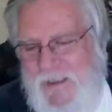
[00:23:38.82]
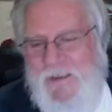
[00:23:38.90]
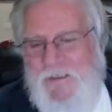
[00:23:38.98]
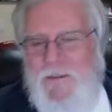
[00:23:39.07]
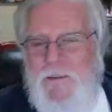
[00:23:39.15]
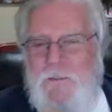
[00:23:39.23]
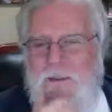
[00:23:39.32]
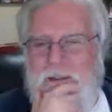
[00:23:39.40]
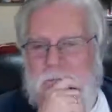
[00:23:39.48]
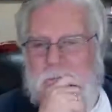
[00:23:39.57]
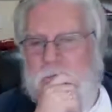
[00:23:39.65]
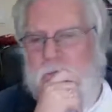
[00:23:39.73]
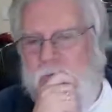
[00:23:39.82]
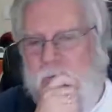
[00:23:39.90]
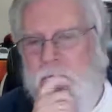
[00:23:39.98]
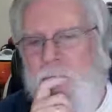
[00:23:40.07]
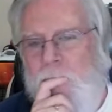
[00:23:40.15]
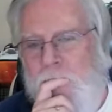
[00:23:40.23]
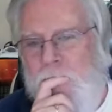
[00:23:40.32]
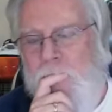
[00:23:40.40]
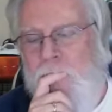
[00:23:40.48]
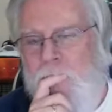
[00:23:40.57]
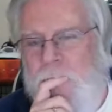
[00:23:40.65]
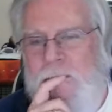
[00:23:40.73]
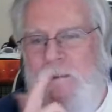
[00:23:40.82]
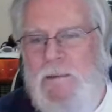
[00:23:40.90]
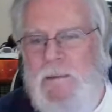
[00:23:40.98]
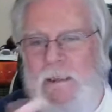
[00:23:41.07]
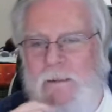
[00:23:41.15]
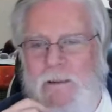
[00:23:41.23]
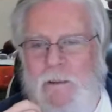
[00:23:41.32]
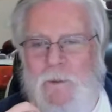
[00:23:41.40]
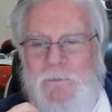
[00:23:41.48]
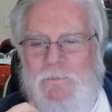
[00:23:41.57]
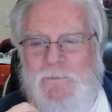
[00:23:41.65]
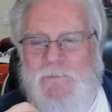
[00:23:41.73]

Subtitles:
oh man, didn't see that coming.